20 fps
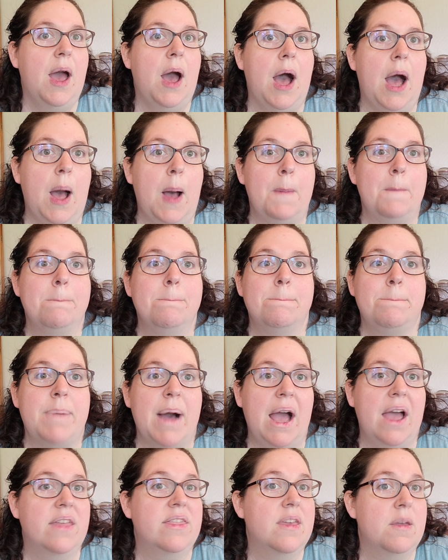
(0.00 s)

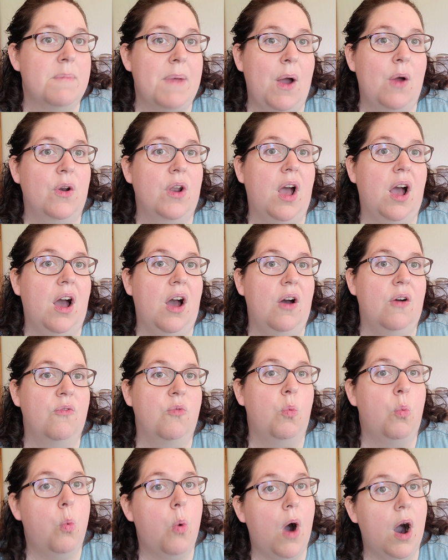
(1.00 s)
by the amount of
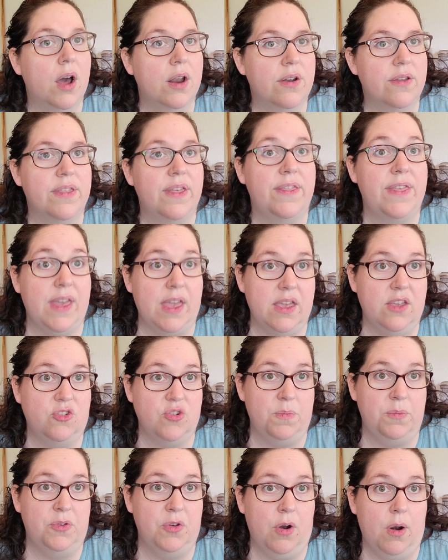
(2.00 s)
water that they each
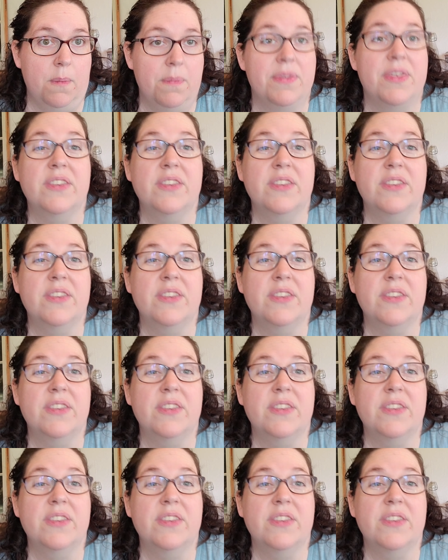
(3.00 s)
absorb.